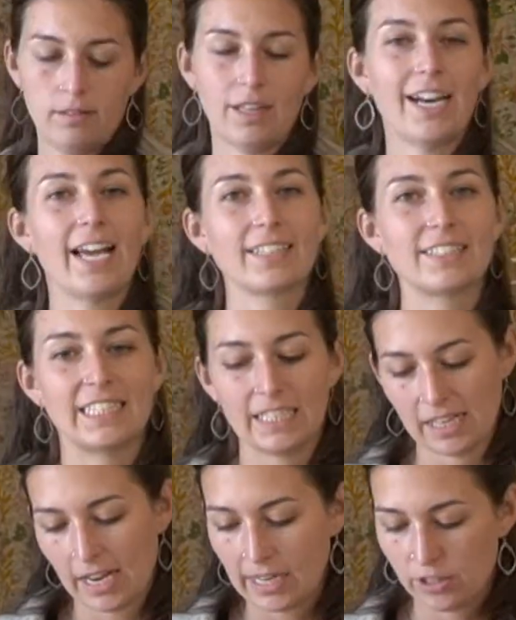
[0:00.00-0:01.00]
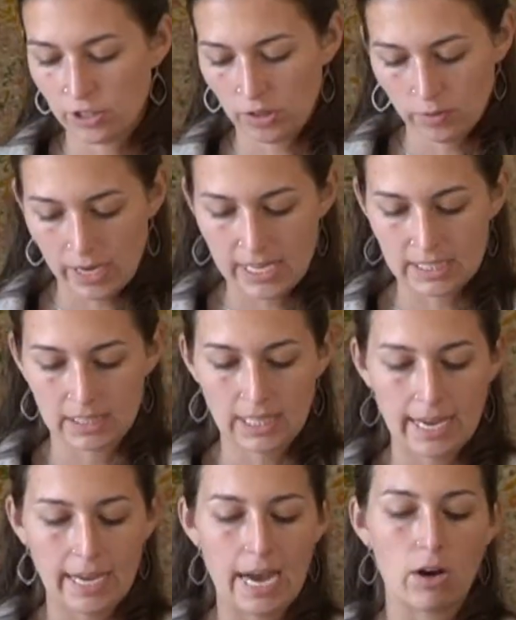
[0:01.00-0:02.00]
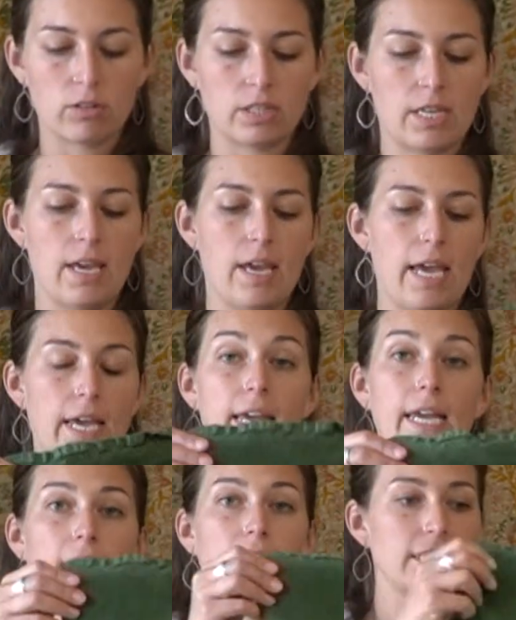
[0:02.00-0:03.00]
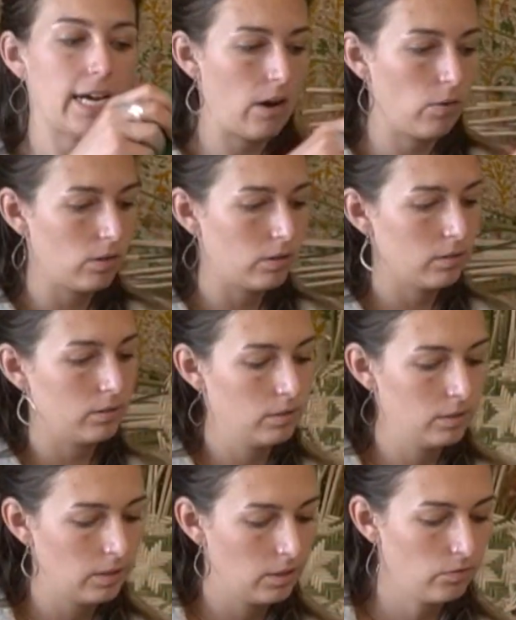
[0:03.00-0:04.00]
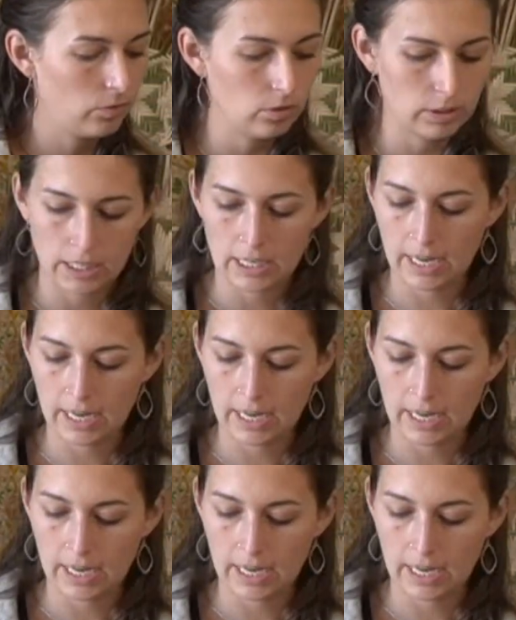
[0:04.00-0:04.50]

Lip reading: The next thing I do is lay out a hand towel, fold it in